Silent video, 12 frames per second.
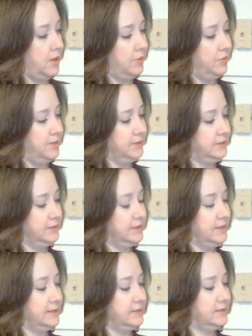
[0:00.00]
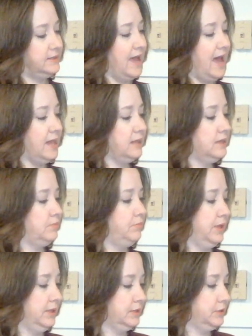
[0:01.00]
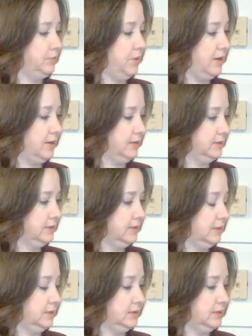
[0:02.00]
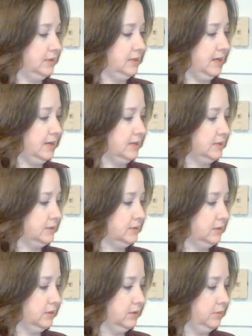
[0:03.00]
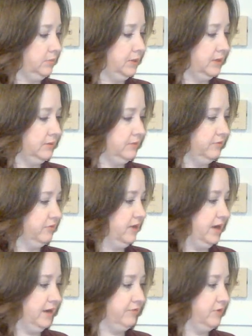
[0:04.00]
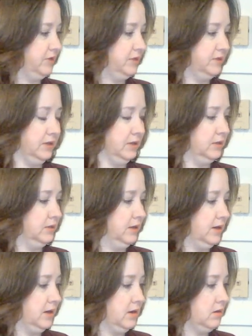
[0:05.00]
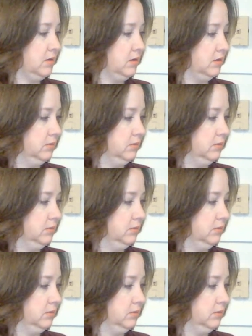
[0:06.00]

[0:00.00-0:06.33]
this is a salad mix sprouting seeds, and it has a little bit of everything in there.